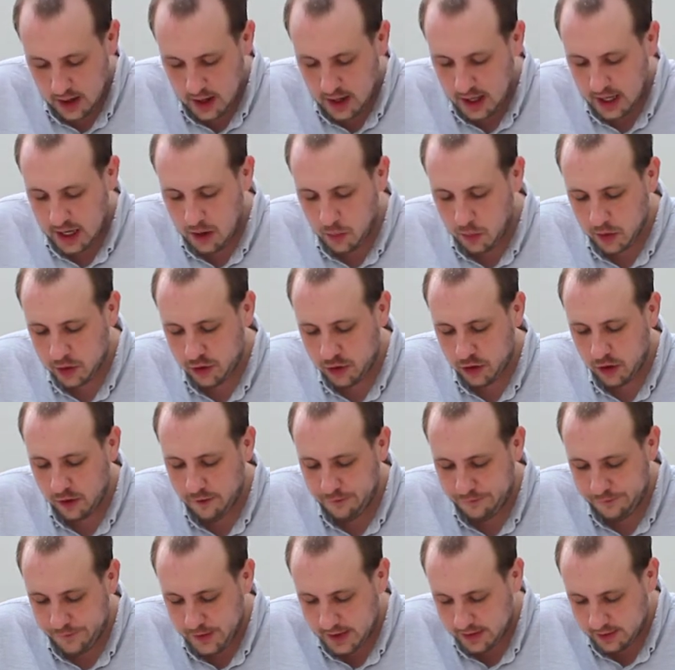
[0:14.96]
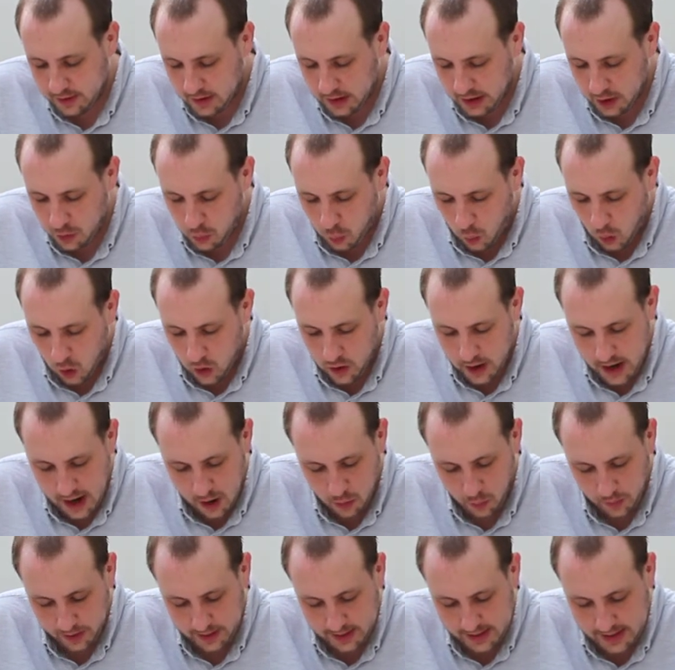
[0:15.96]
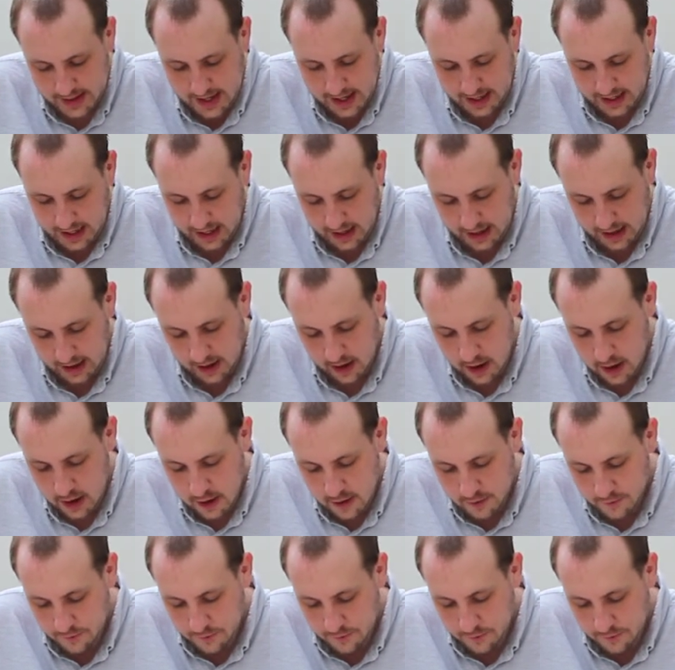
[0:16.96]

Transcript: He was soon physically worn out with digging,